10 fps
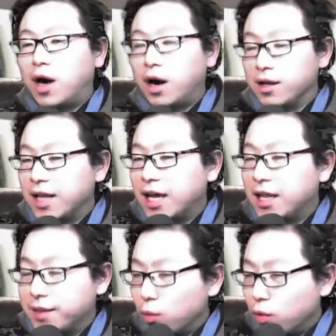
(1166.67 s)
are
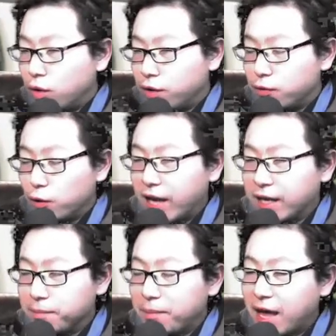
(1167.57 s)
not the word for
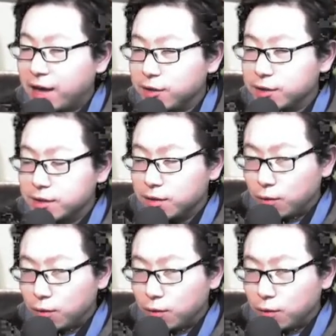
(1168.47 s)
any patterns,